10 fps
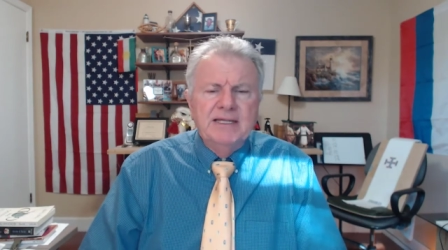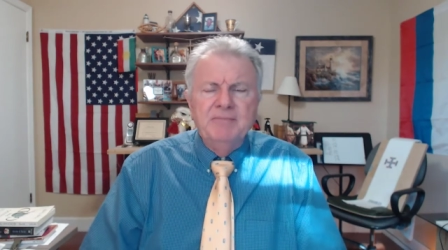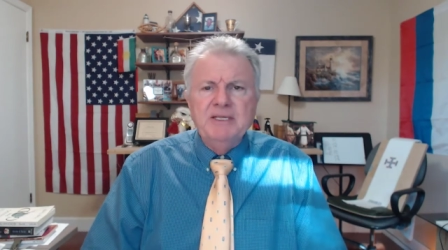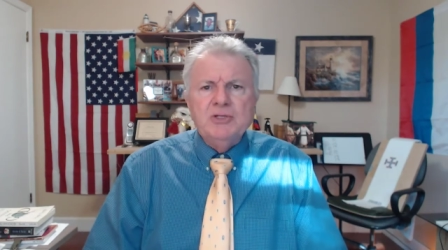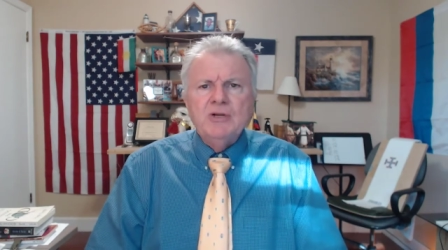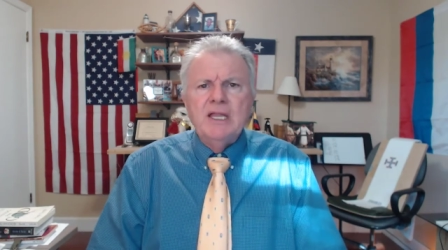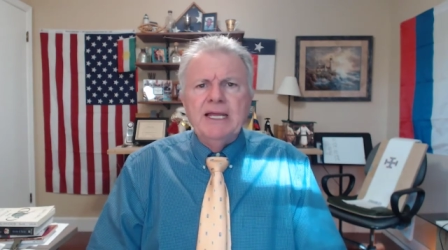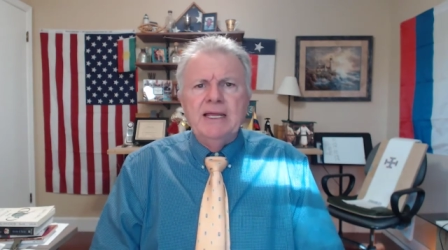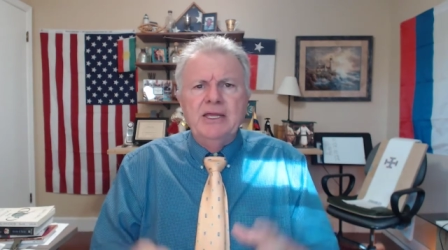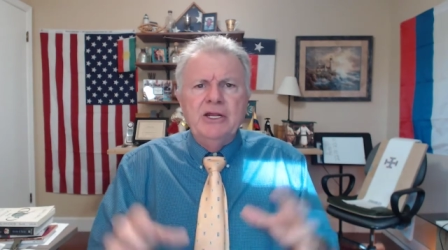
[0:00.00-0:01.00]
It'd be sort of
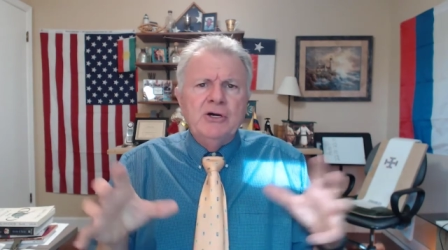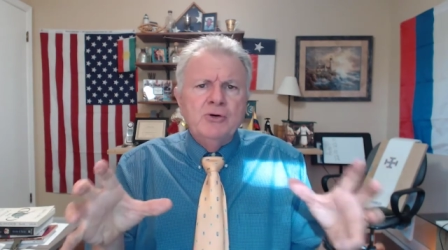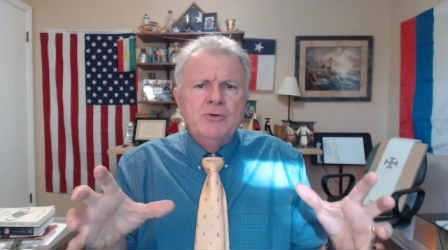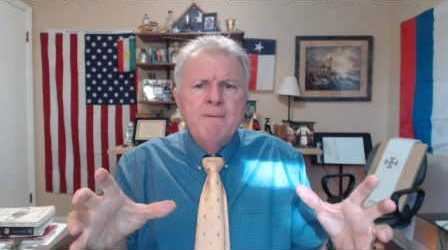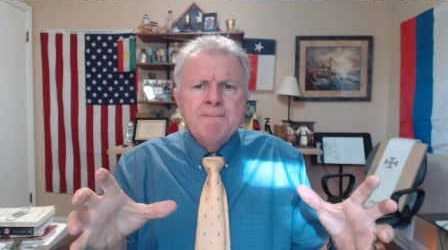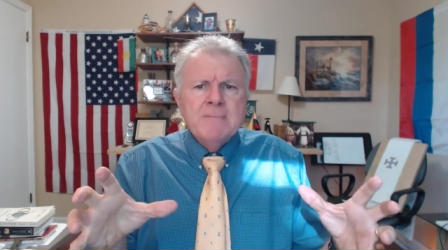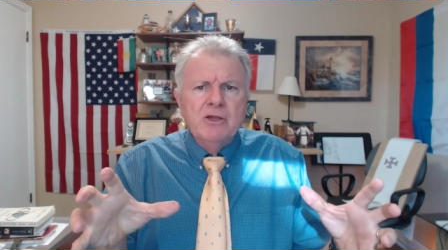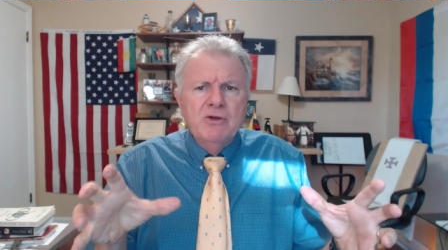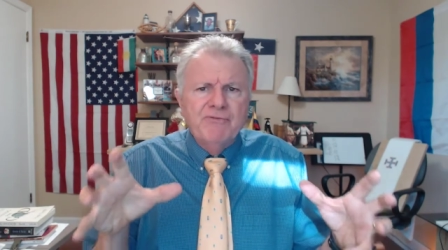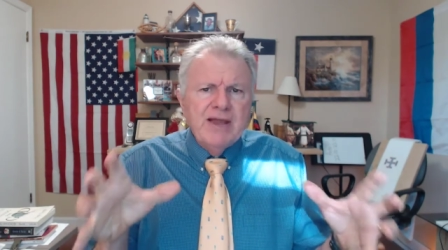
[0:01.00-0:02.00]
like, you know,
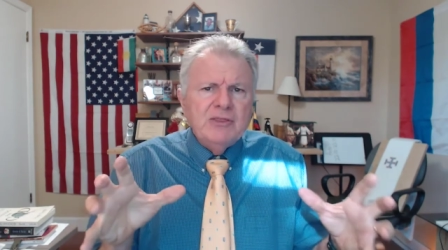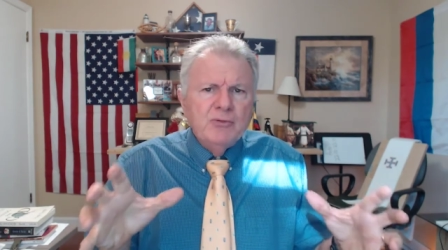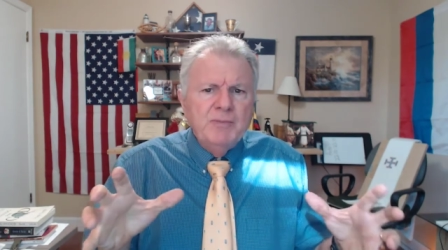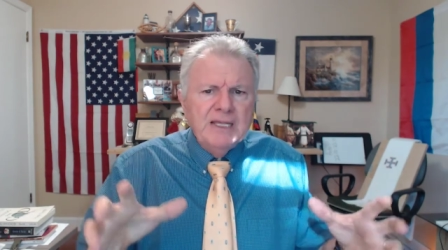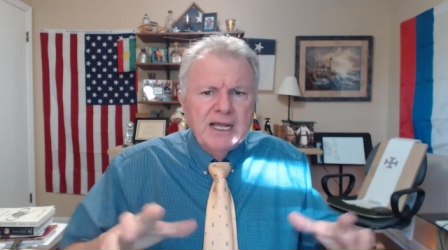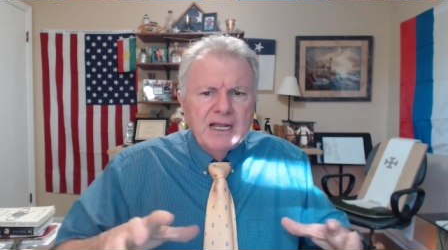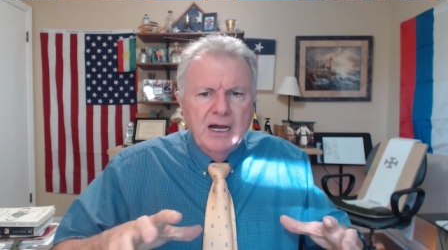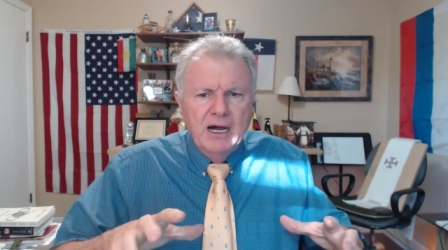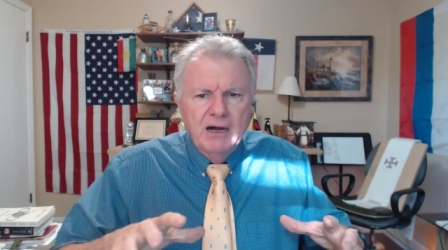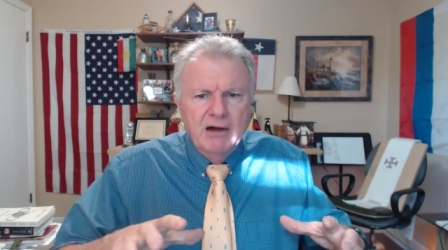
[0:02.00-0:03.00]
your faith would be like a,
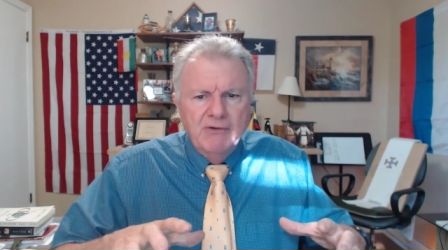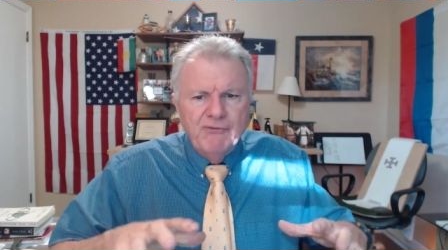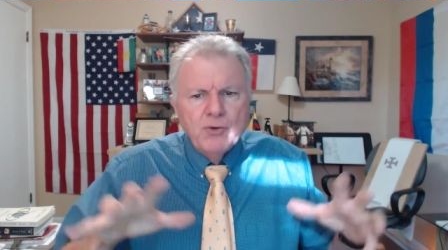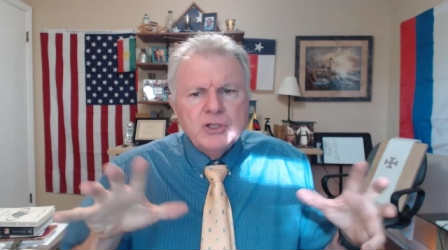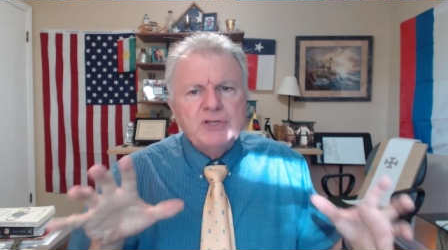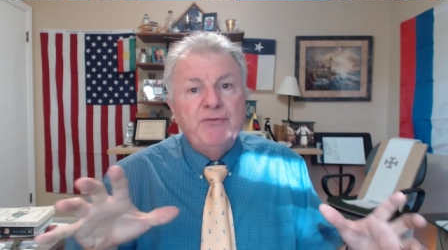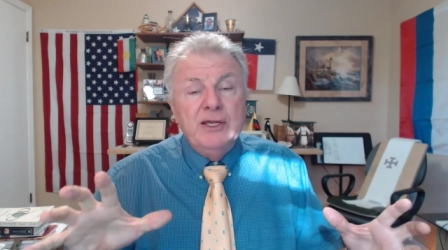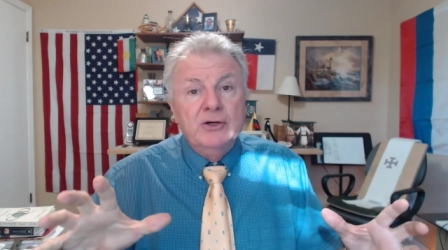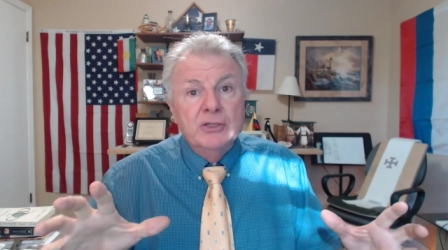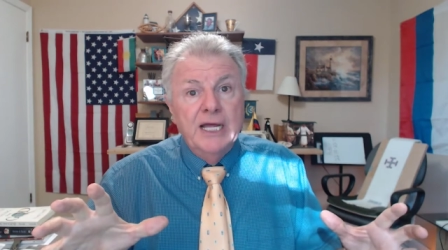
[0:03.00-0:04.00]
a force
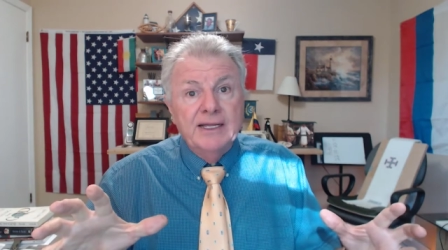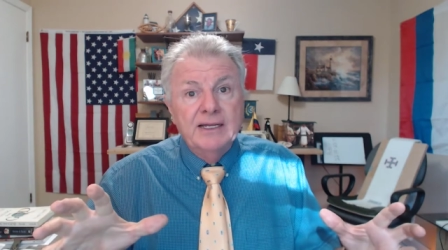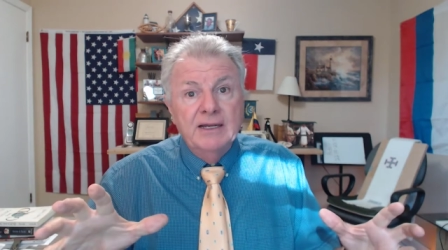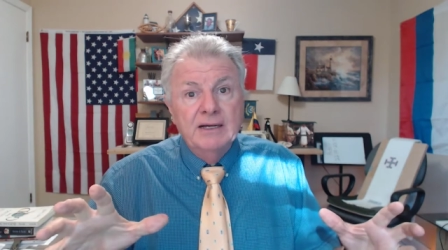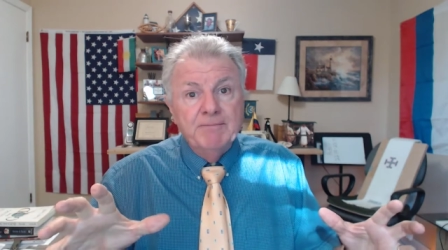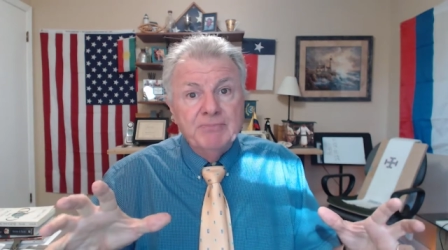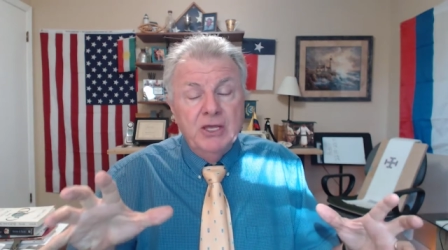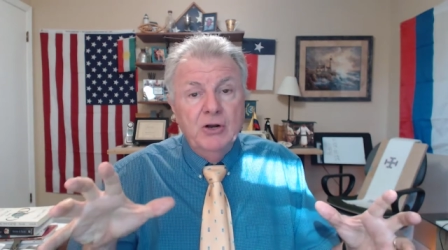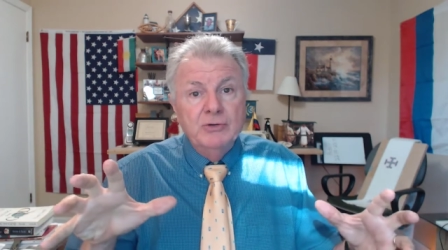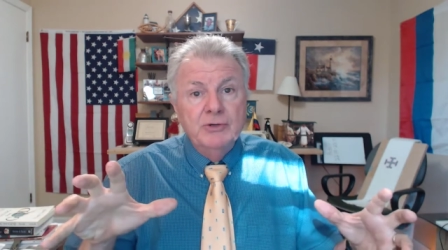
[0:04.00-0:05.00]
field, like in a, uh,
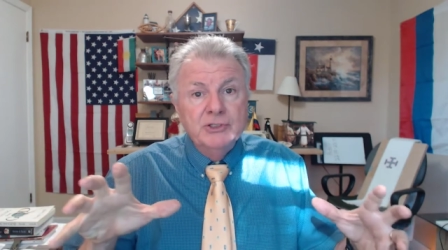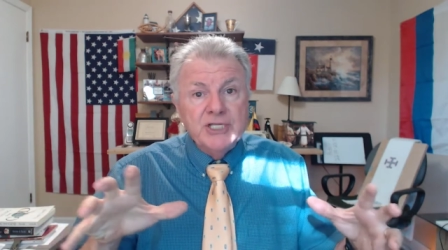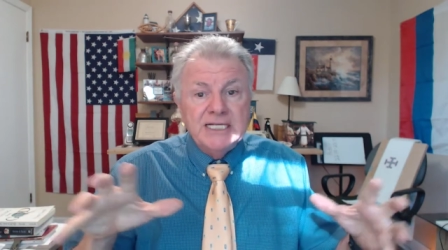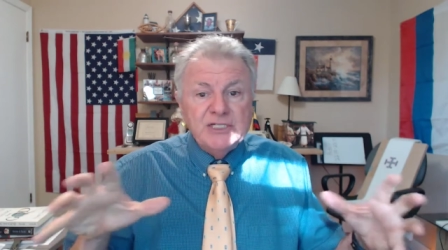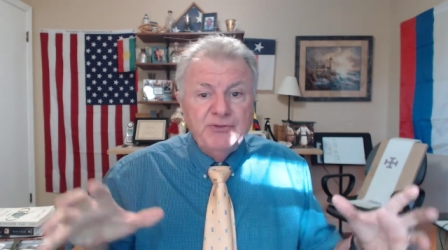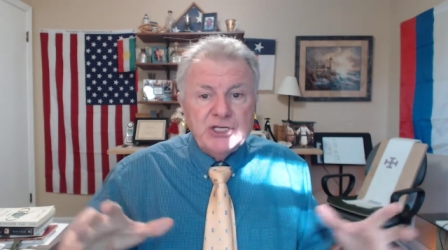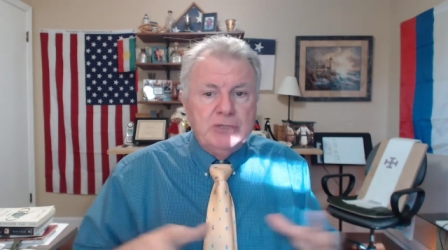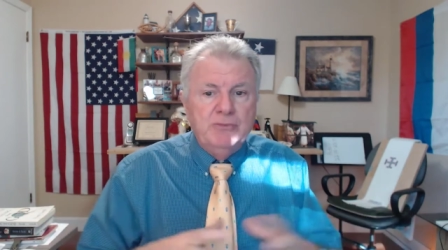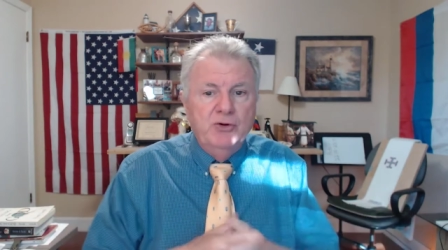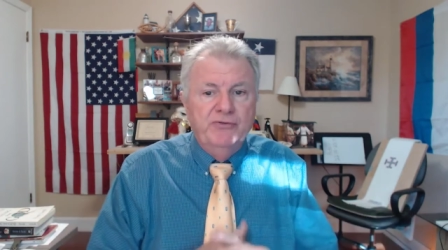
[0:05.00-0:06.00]
you know, science
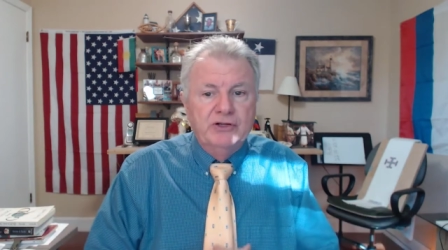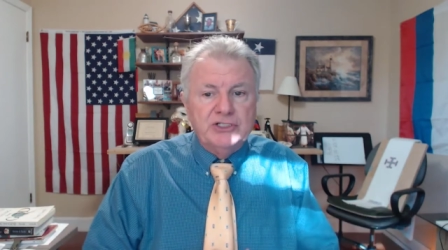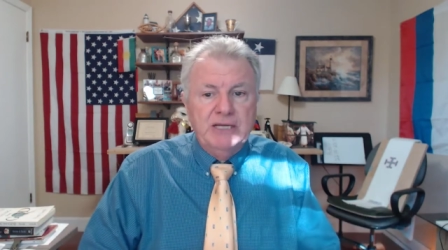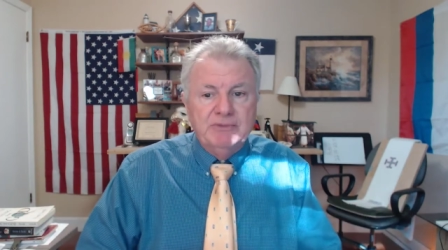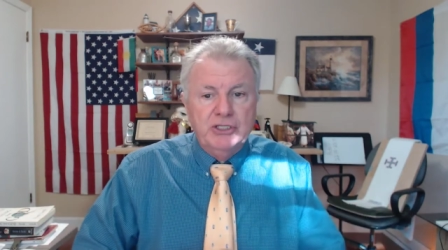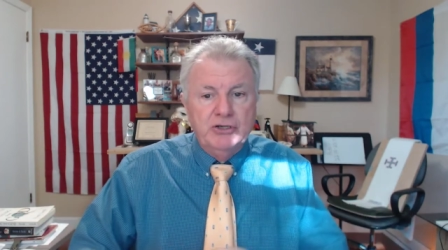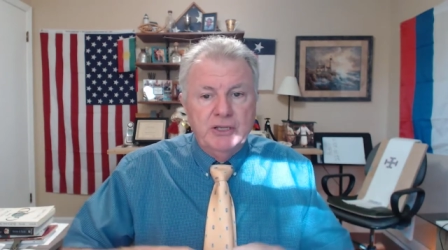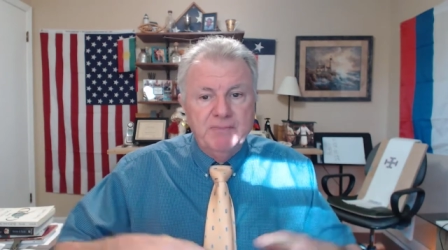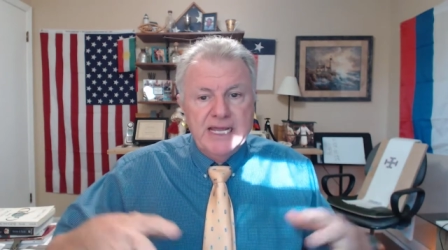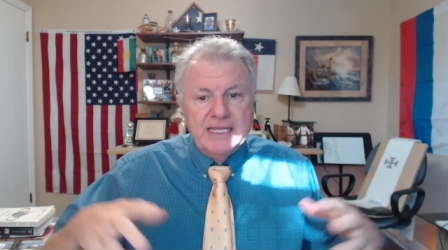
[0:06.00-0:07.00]
fiction movie or something. You
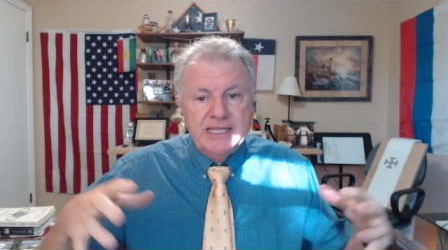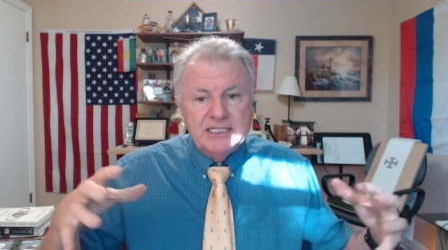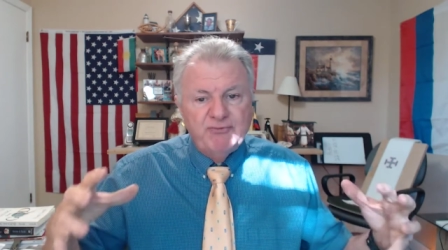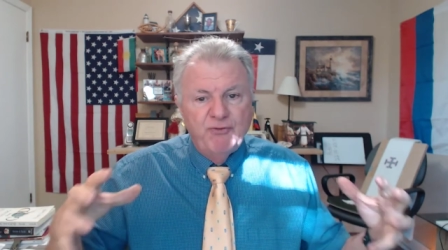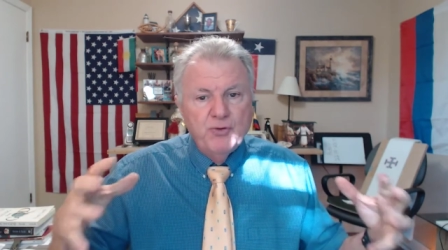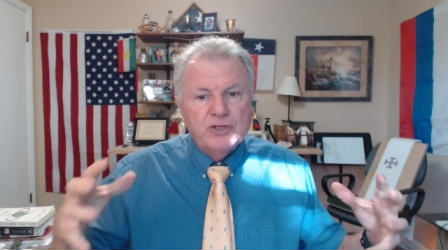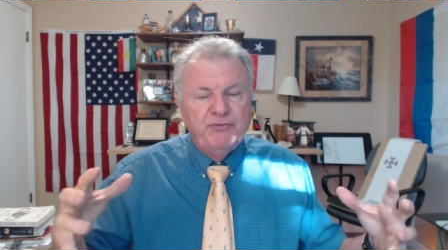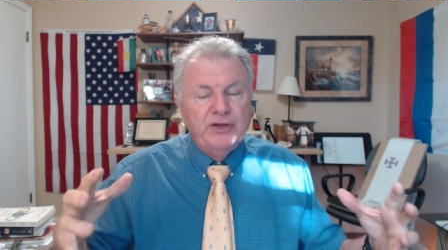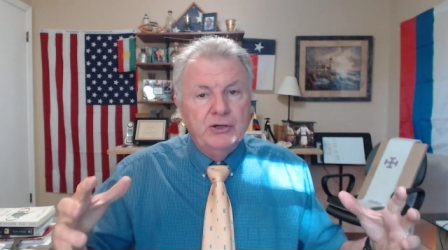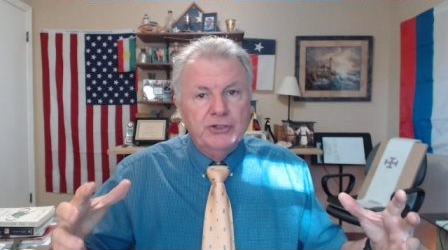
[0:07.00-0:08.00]
could be in this force
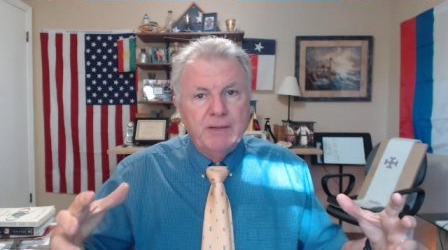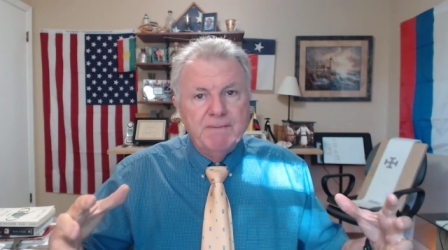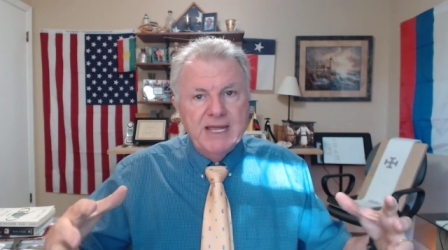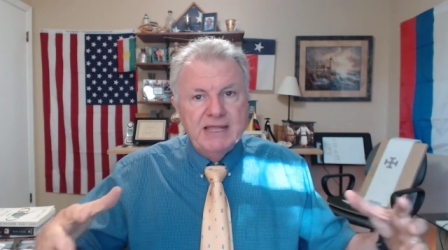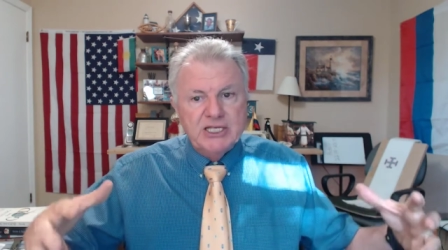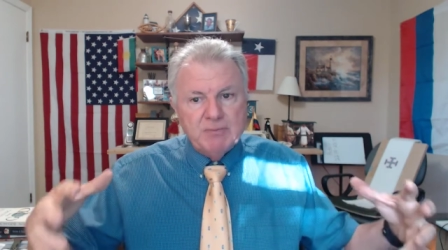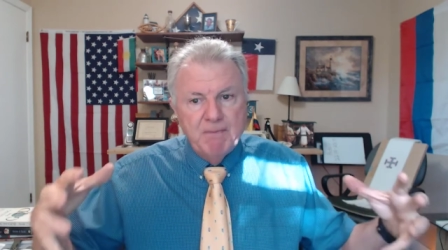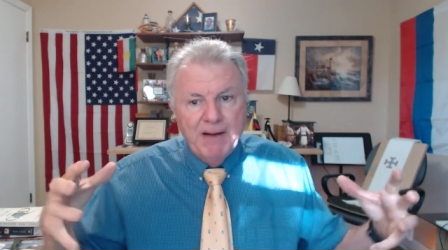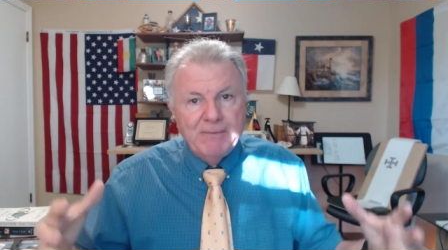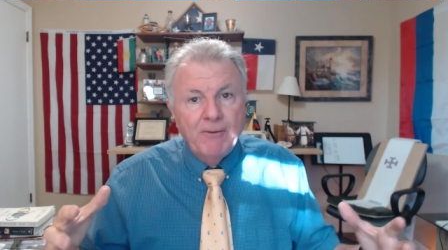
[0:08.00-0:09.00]
field. You can be in this
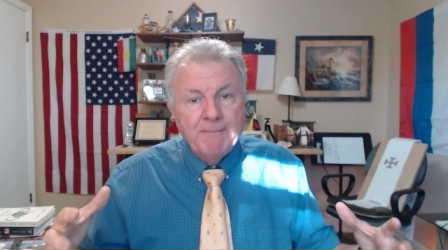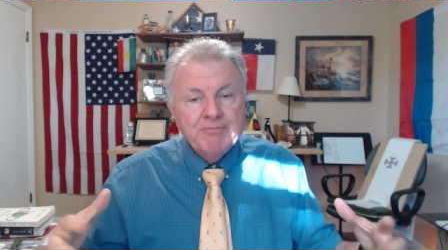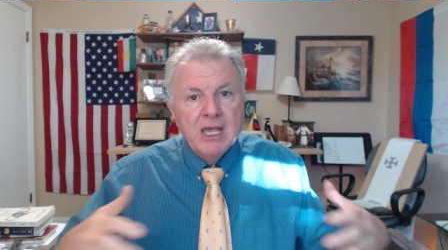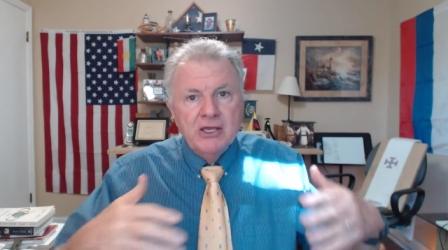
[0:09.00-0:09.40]
bubble.